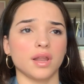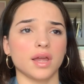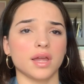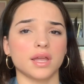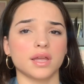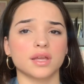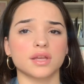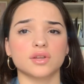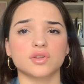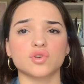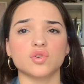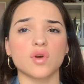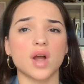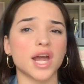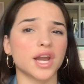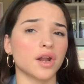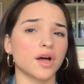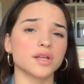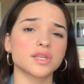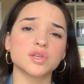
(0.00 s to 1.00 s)
like
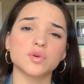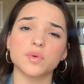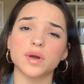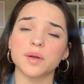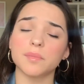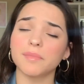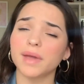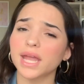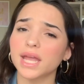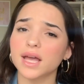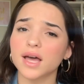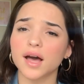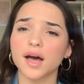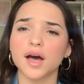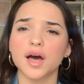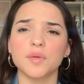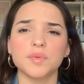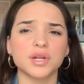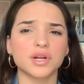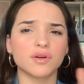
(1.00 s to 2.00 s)
trying not to wear
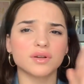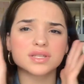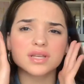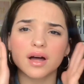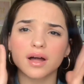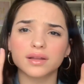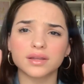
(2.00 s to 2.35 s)
makeup, you know,